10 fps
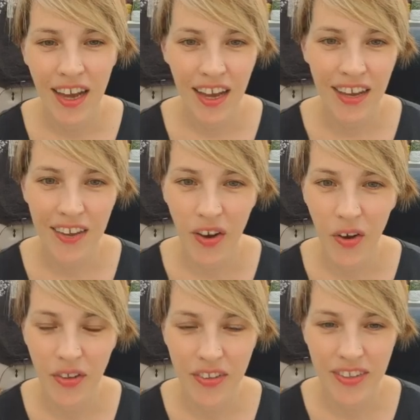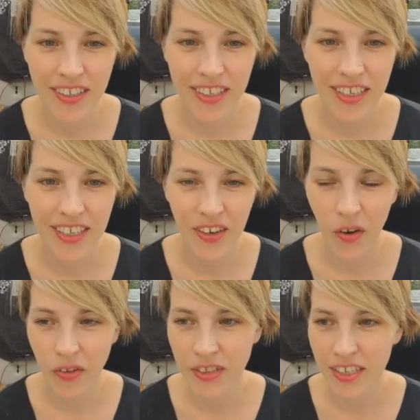
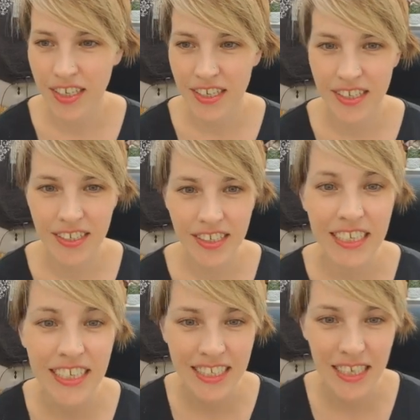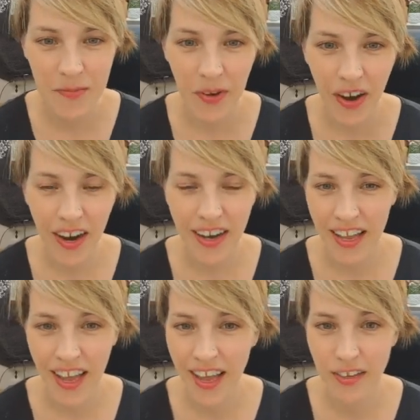the knitting part,
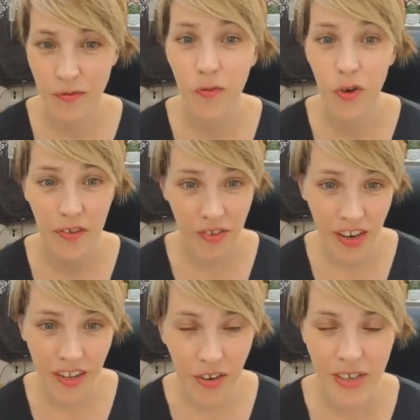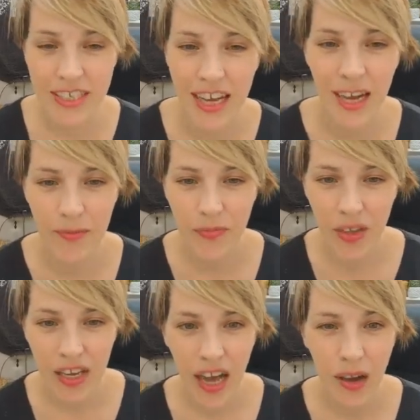and for a very long time.
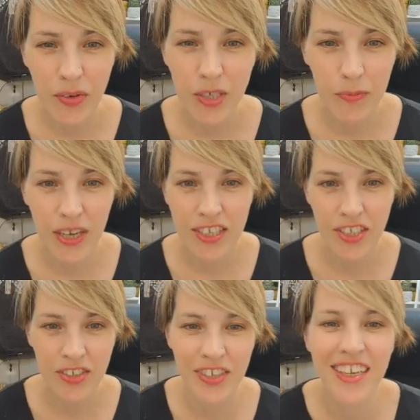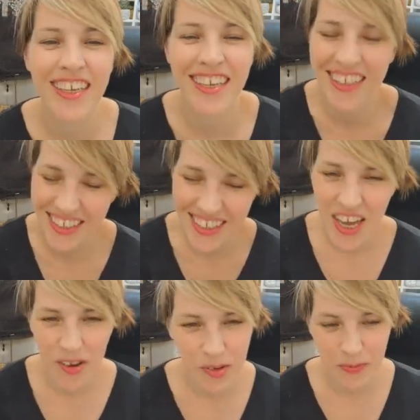I wish my
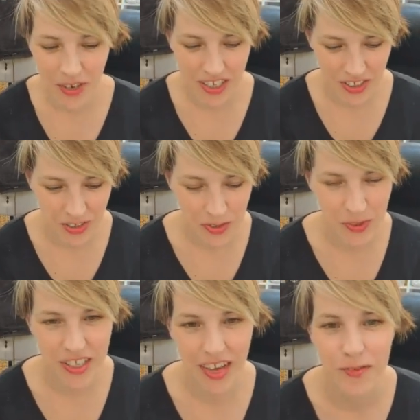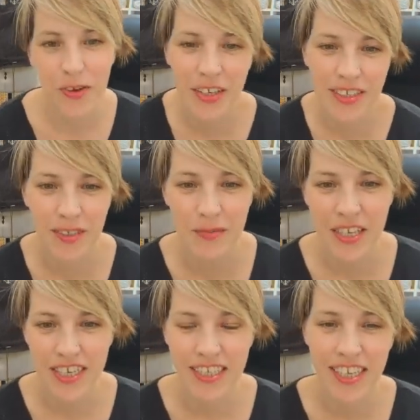children were that focused on
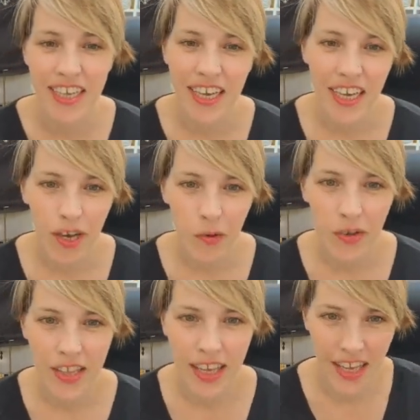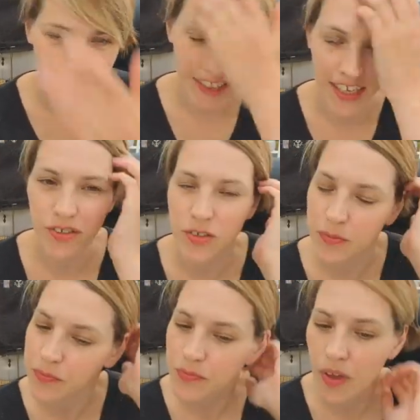my knitting. When they get a
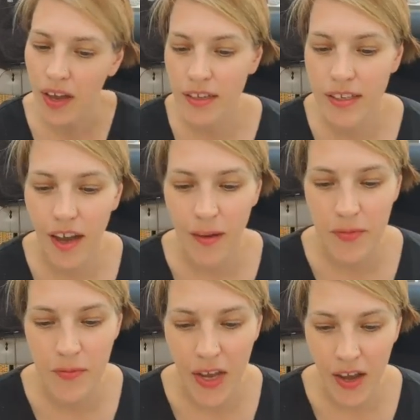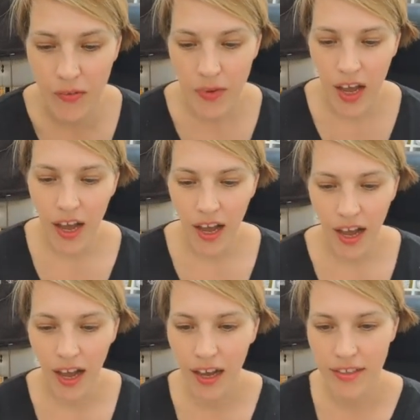tantrum, I could calm them down.
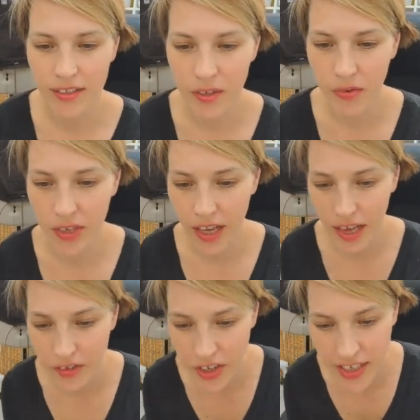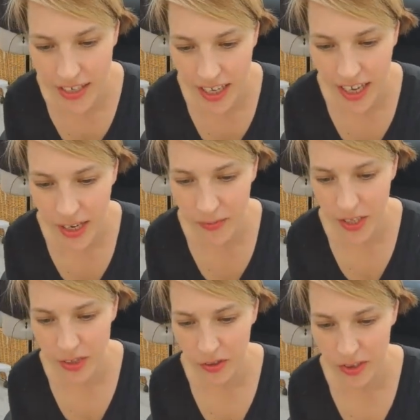And Andrea is saying
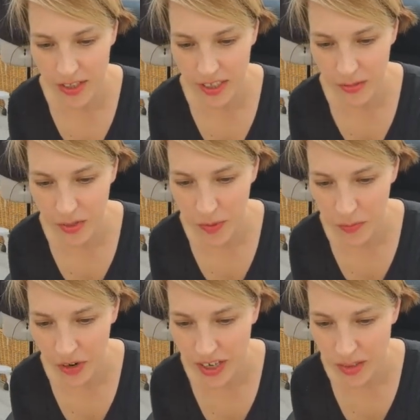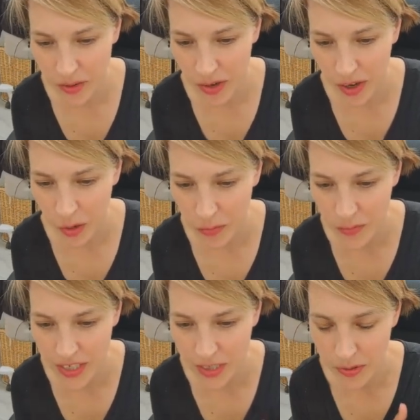my socks didn't win a prize, so I
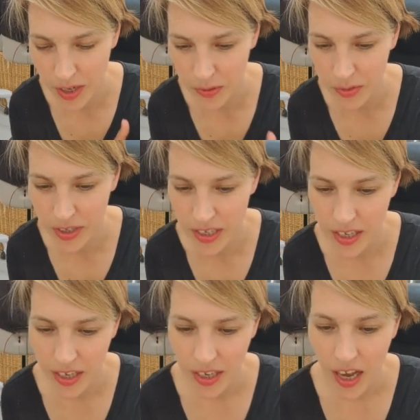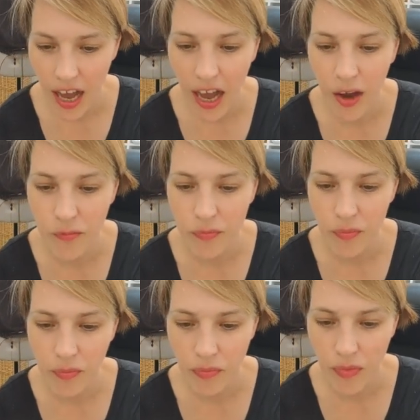hope my sweater would.
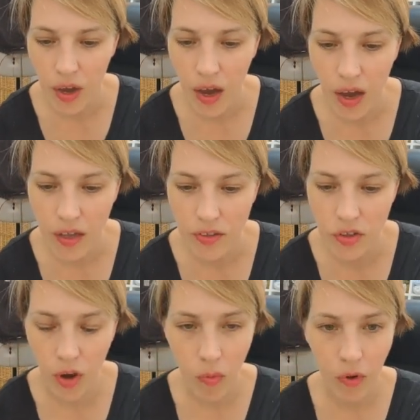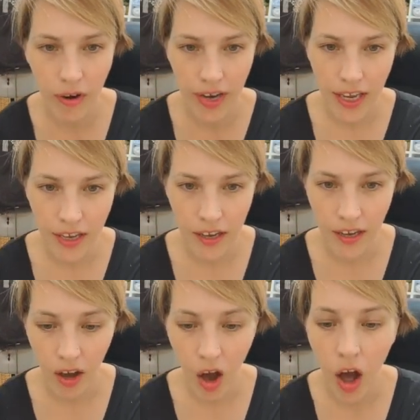Don't worry,
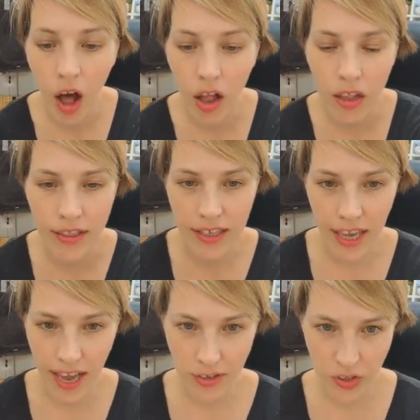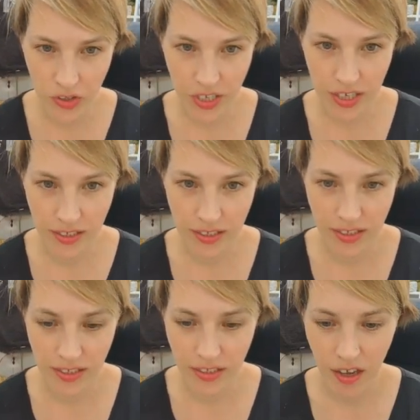all the entries